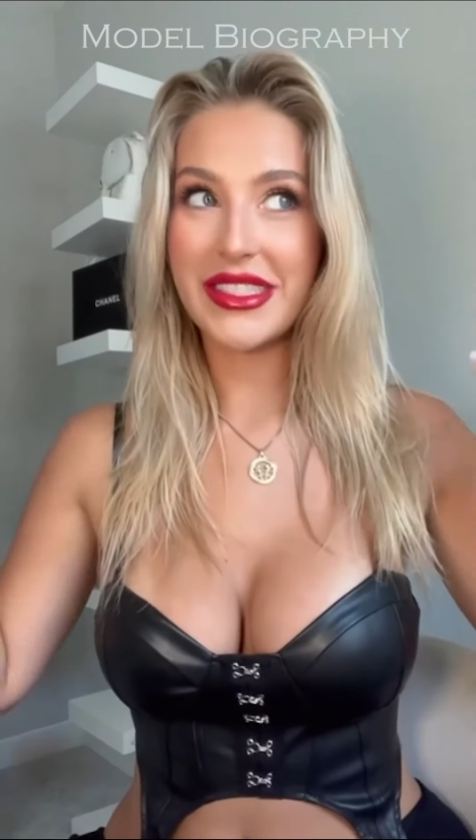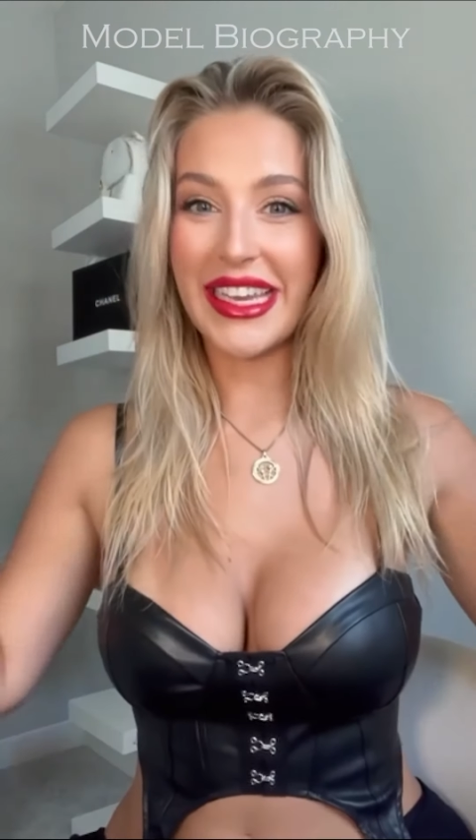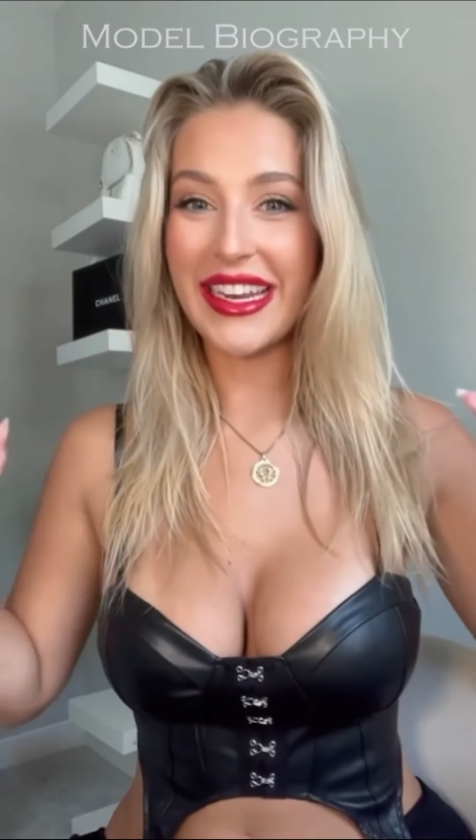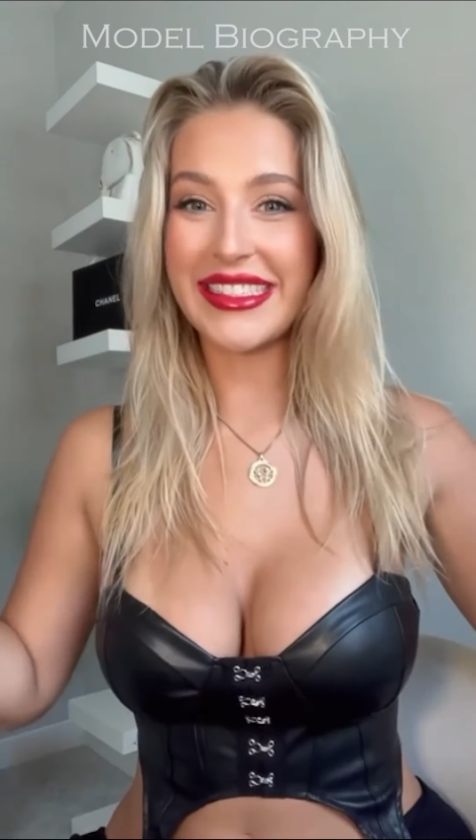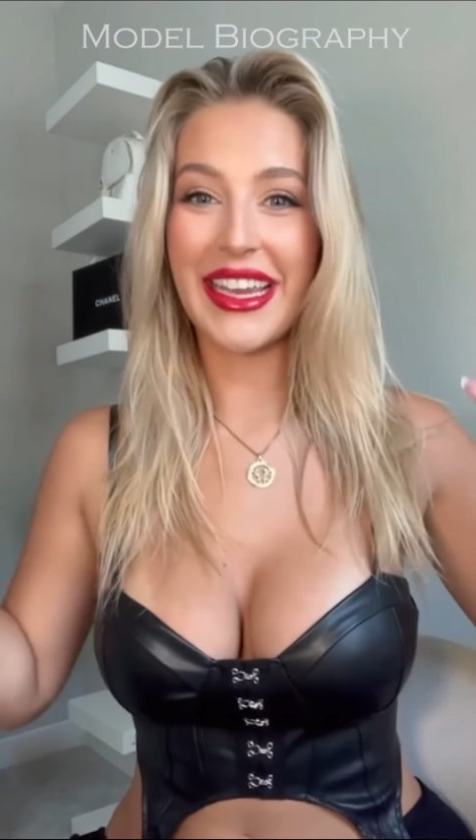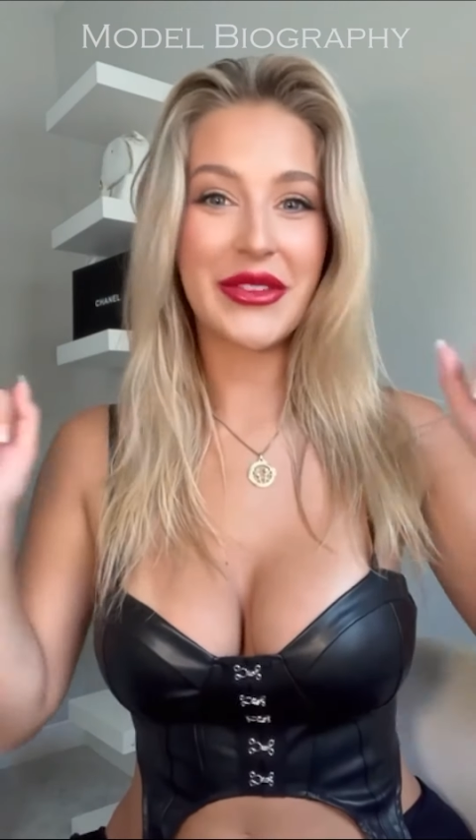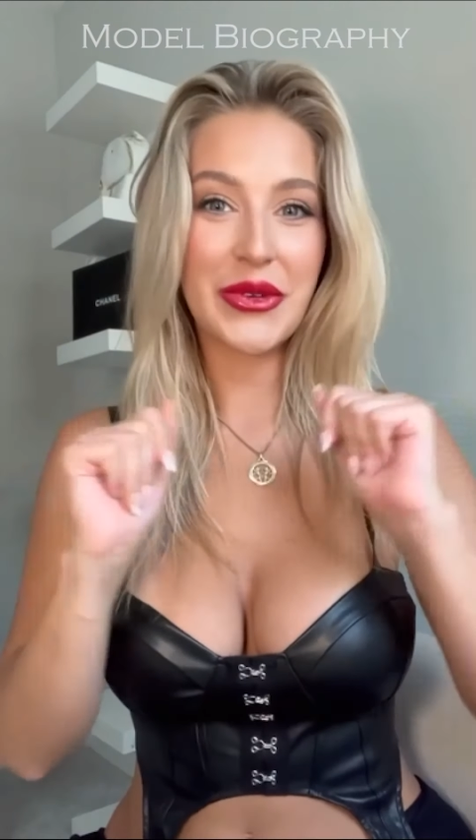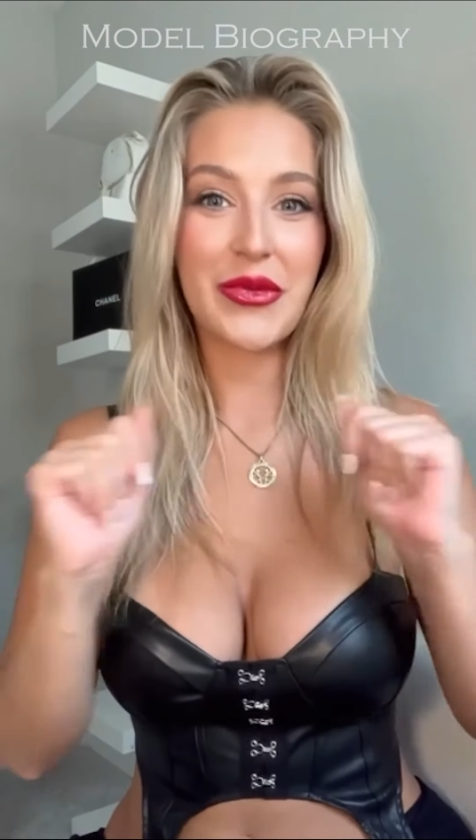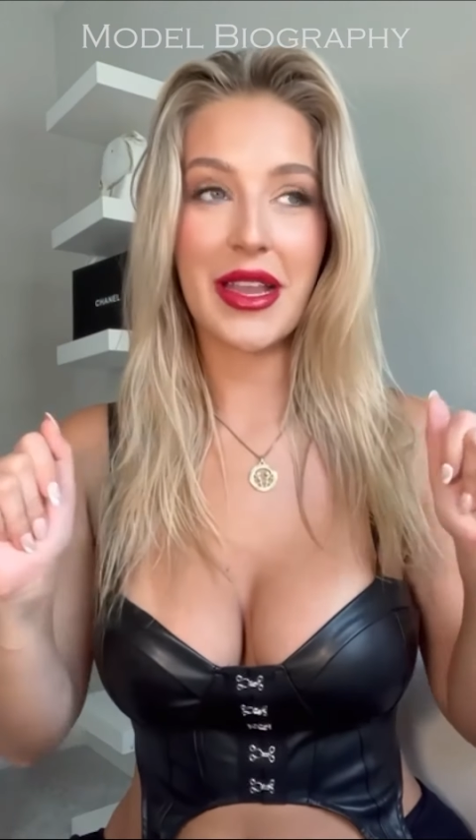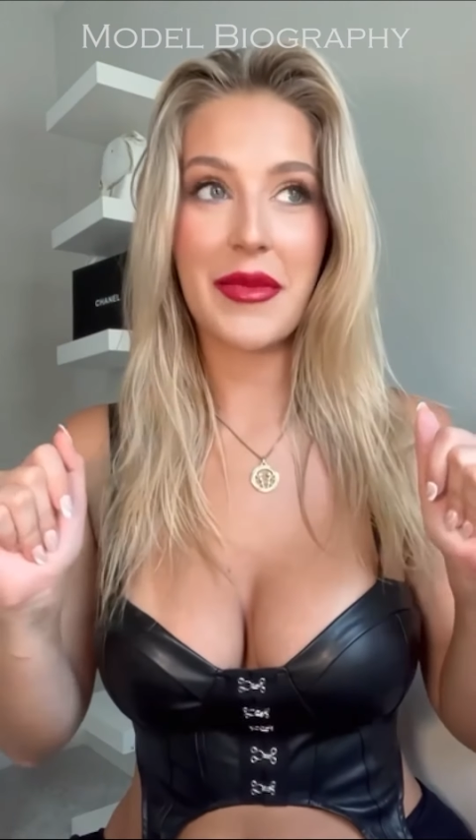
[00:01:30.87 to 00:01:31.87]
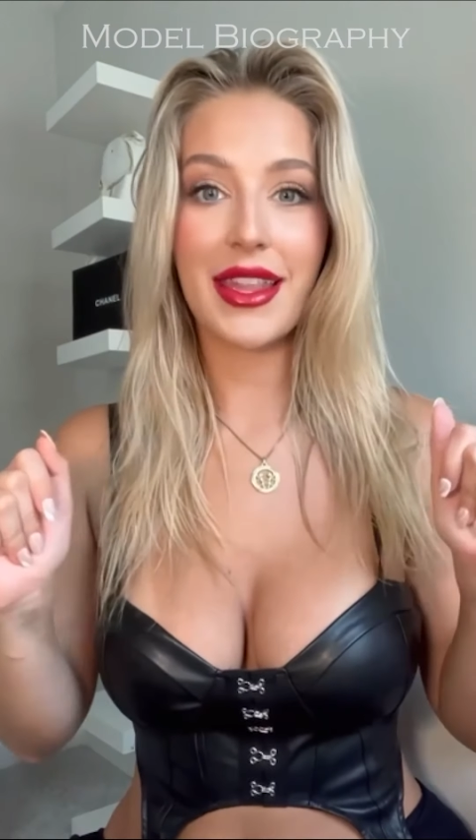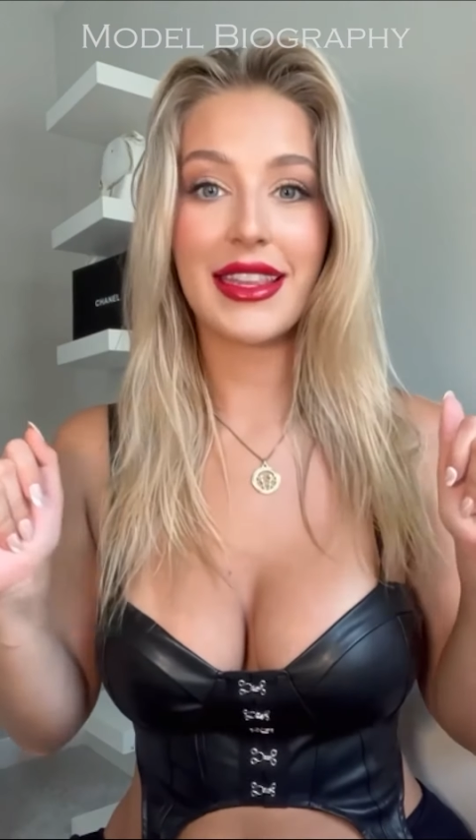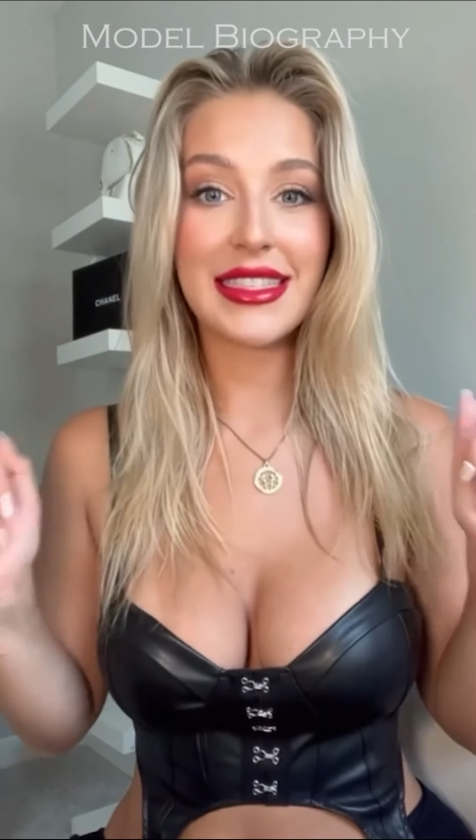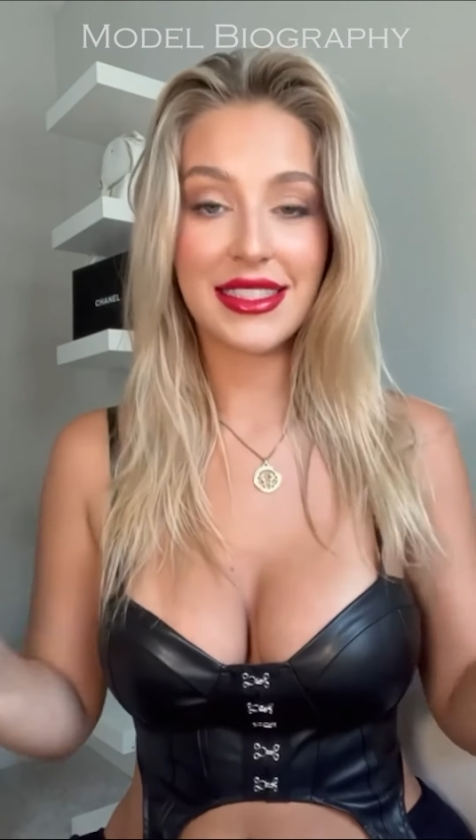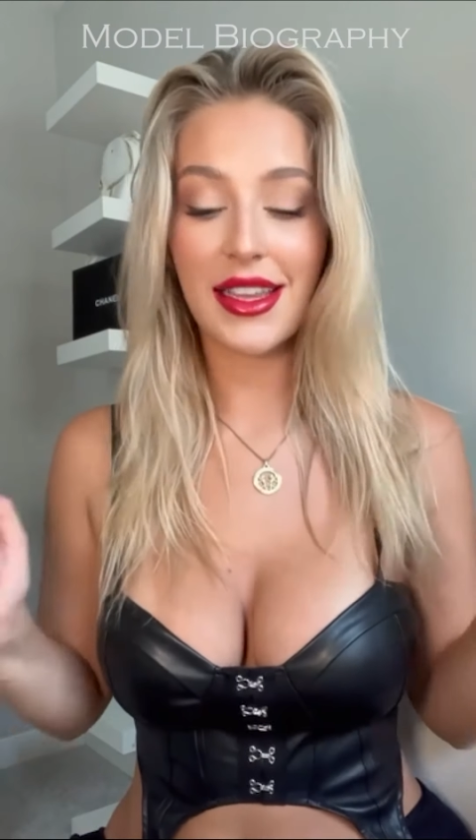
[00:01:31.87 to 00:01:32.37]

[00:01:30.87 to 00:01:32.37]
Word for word: identifies as white,